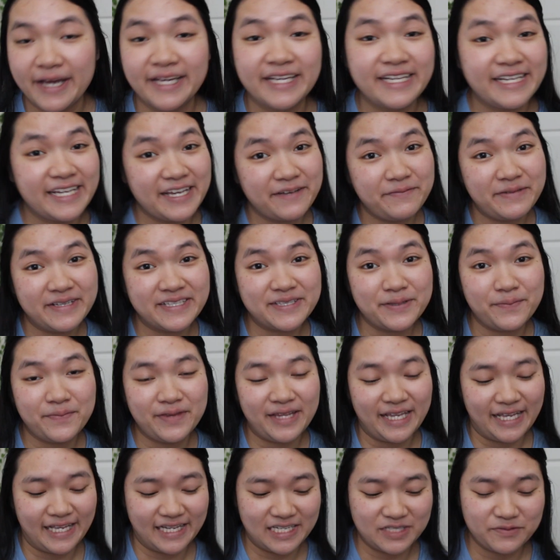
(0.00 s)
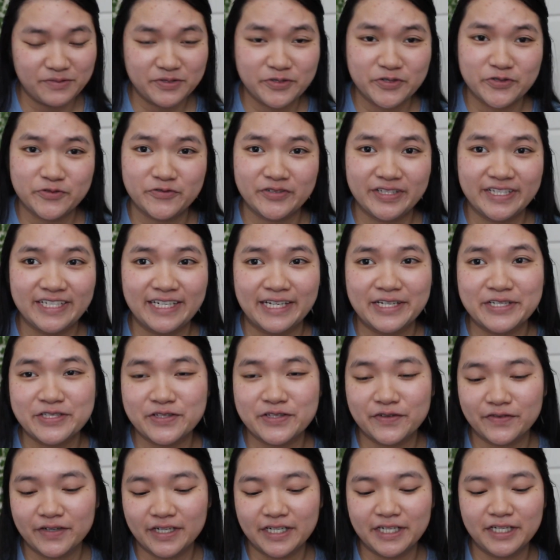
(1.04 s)
peggy gave me some things which was really nice
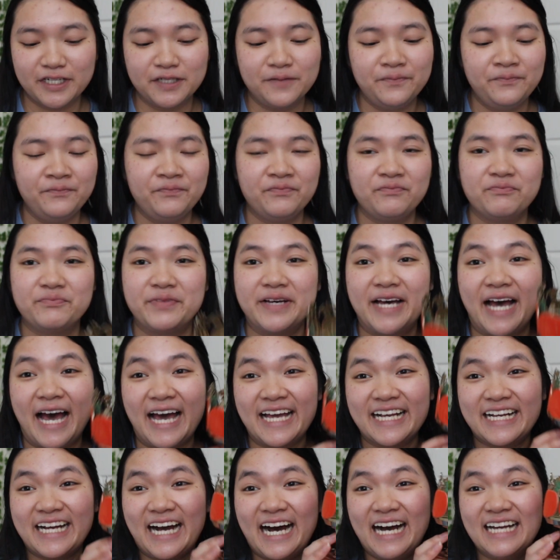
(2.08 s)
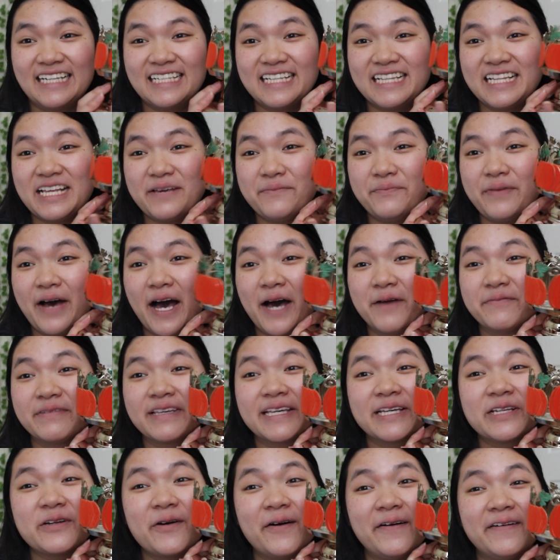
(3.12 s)
of her but i got the
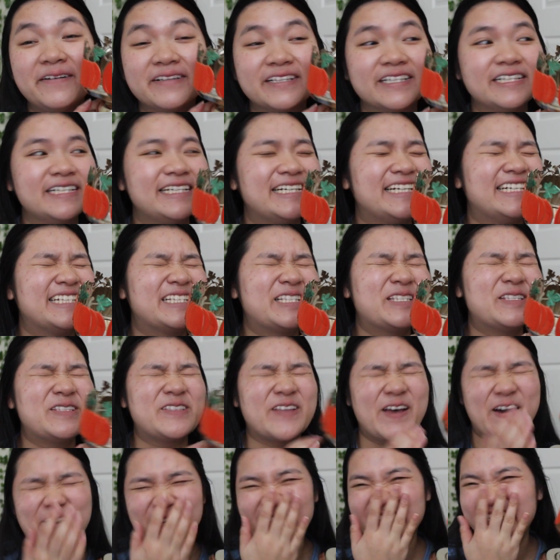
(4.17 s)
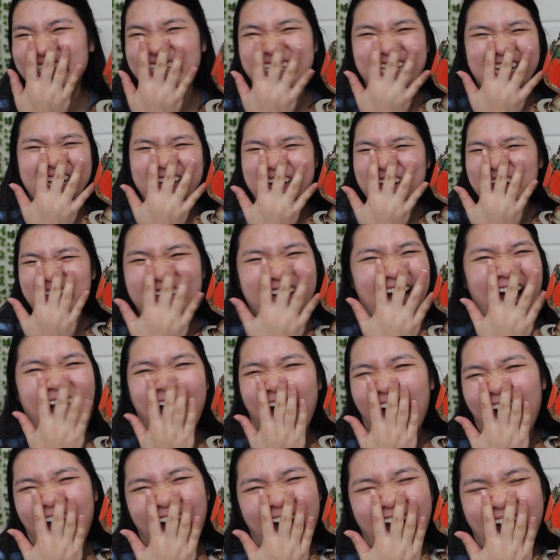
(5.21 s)
pumpkin holder it's so cute
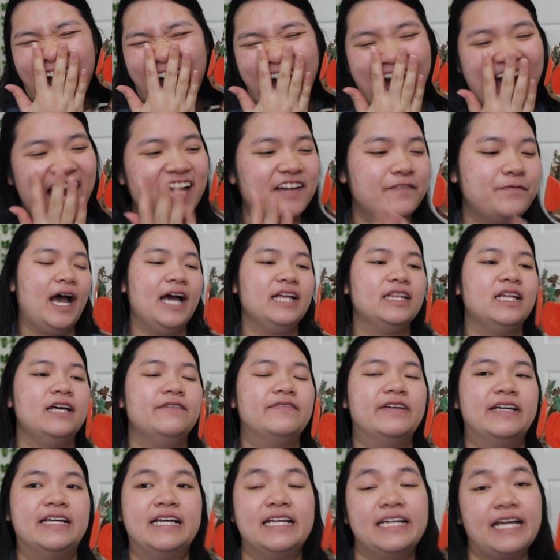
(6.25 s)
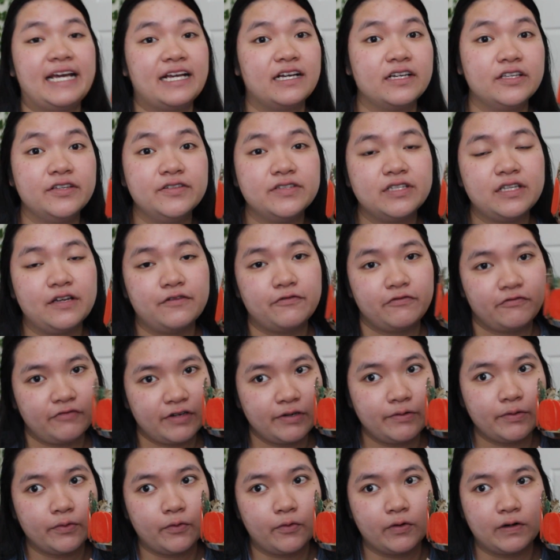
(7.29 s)
ah! i love it and i used a free
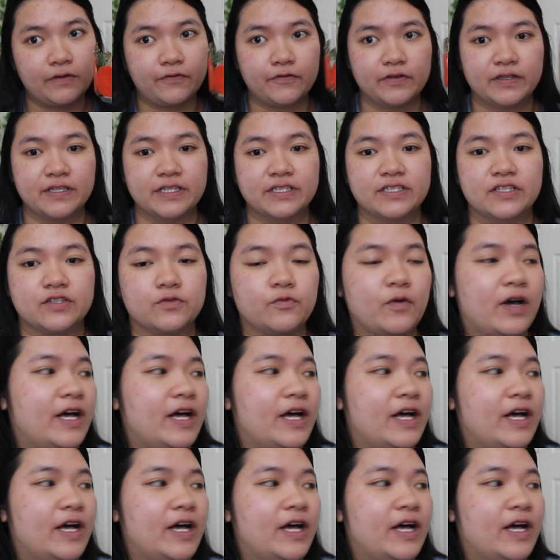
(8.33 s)
reward for this as